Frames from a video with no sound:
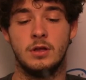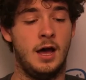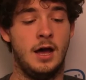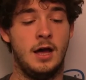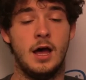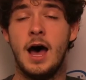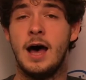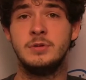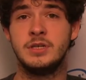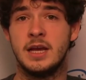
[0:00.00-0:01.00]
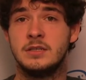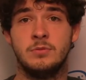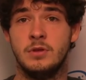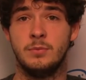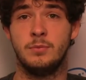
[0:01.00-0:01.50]
uh, object
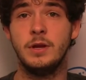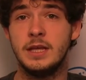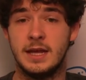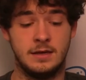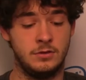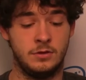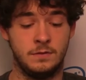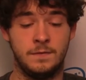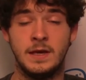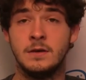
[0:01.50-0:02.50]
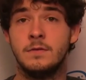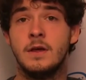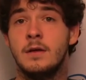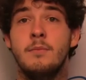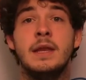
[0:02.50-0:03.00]
with a pointy end, you can think of
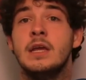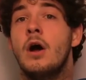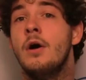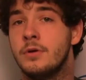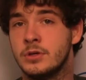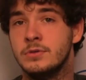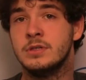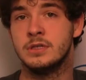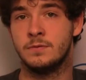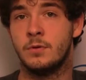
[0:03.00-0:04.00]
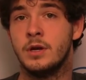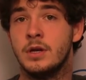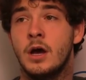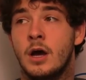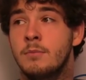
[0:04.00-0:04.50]
many other uses for it
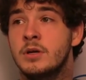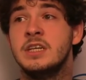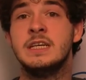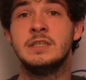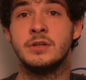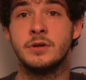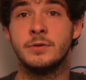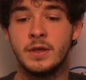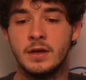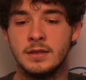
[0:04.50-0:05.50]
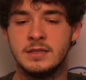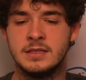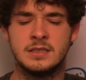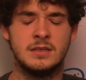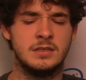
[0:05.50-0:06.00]
uh, much easier. This
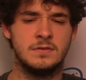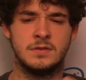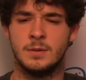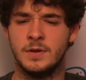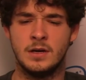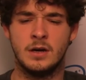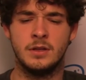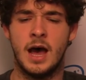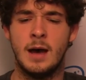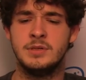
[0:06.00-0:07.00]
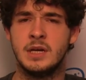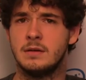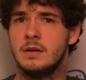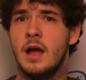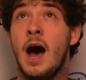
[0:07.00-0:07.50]
is because of something called object
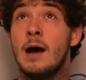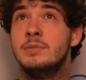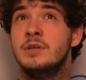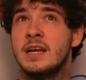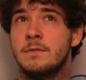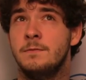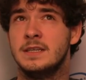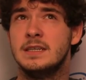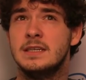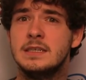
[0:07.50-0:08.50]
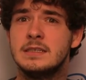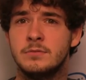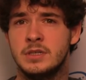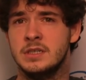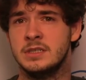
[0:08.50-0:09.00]
object fixedness,
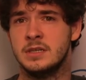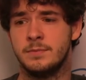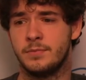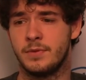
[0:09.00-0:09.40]
which is a